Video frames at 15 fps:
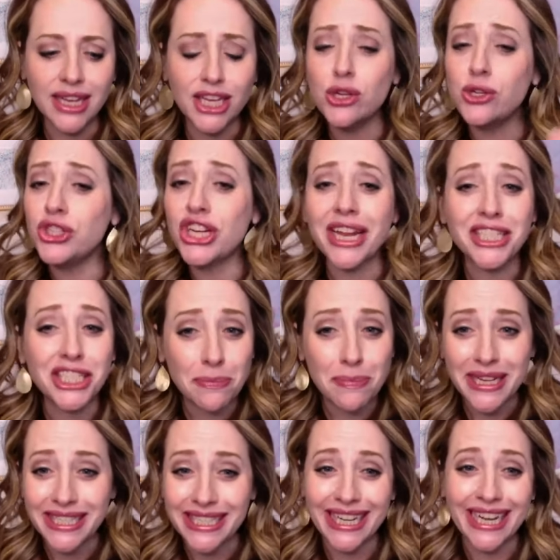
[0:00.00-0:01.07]
use
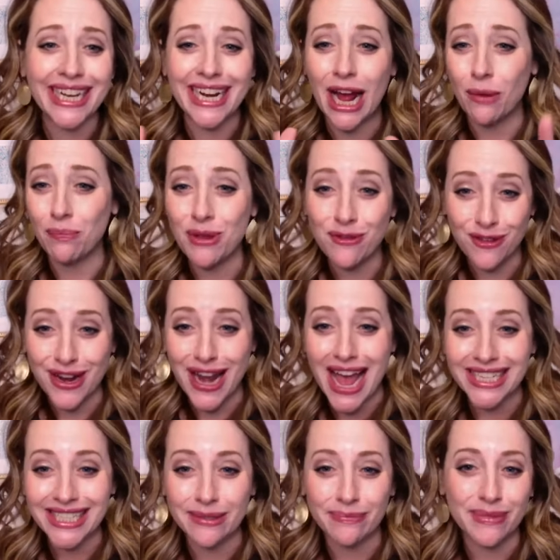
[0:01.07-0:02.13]
ChatGPT can help you
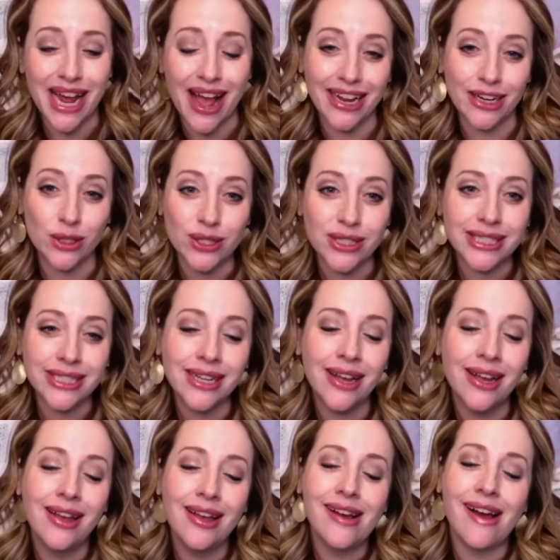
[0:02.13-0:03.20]
finesse some titles.
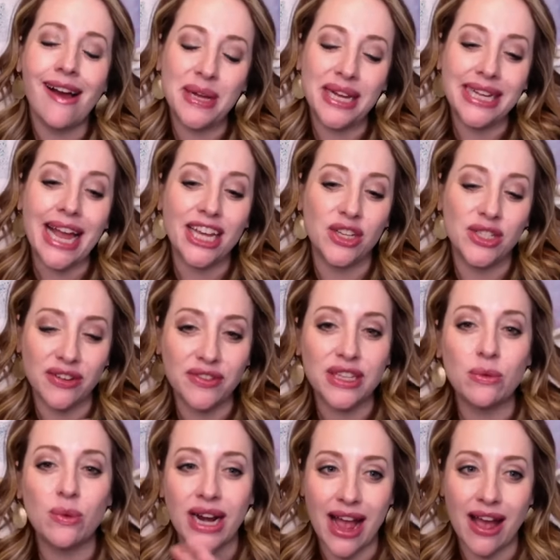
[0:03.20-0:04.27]
But yeah, you
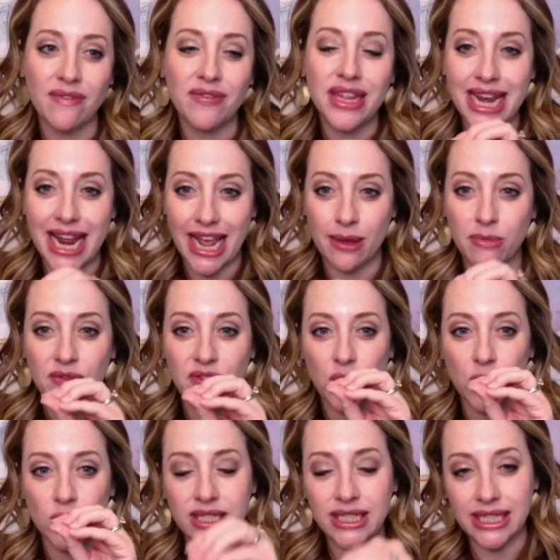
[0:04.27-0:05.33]
definitely want to have the name of
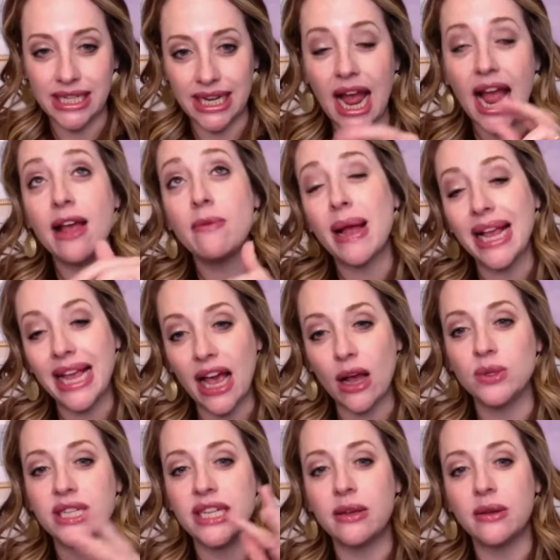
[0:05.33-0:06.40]
your city. I have my
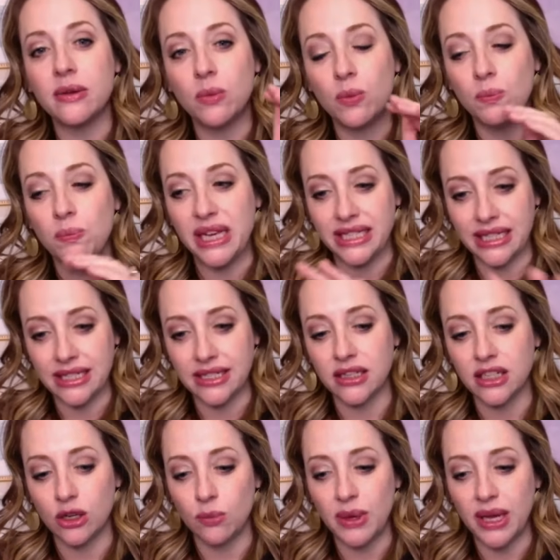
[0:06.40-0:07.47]
county because it's a
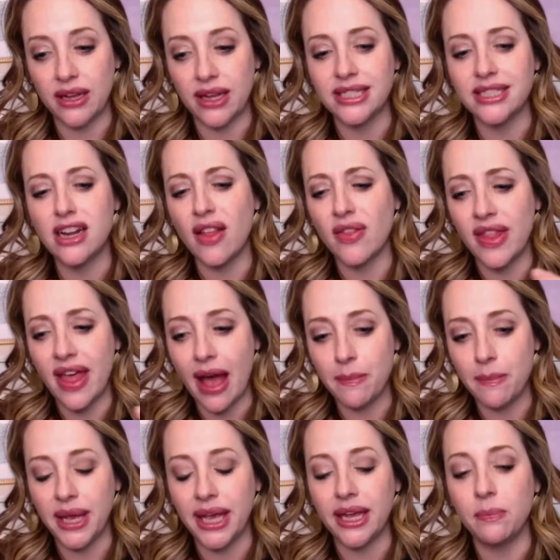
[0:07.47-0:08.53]
little bit, it's not
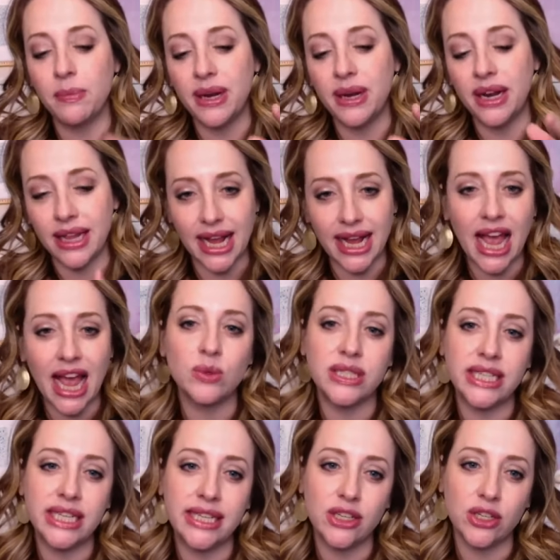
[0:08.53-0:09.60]
that big, but like a
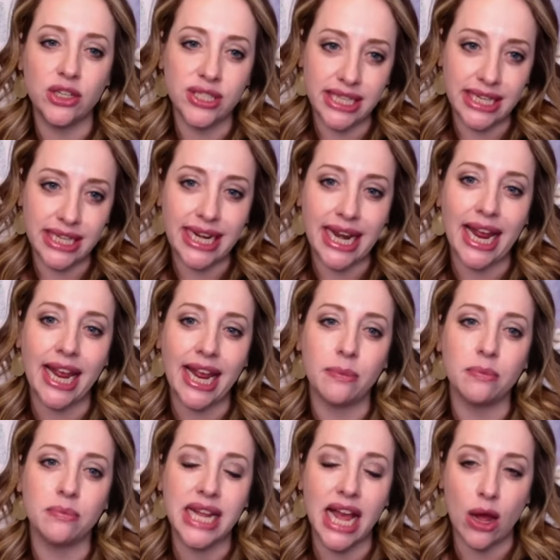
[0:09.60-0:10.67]
county, your city
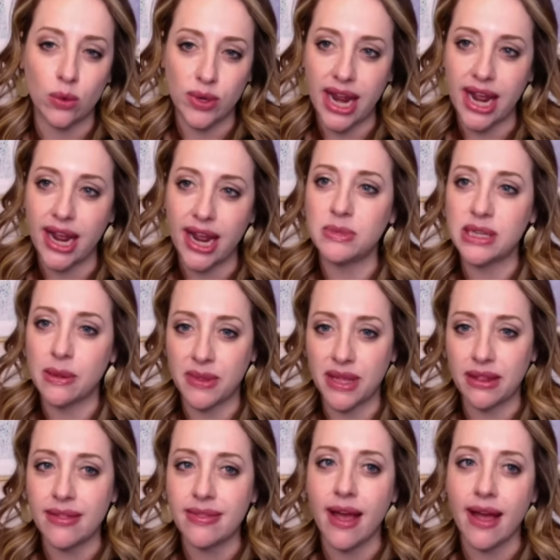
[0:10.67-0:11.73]
name, town name, something like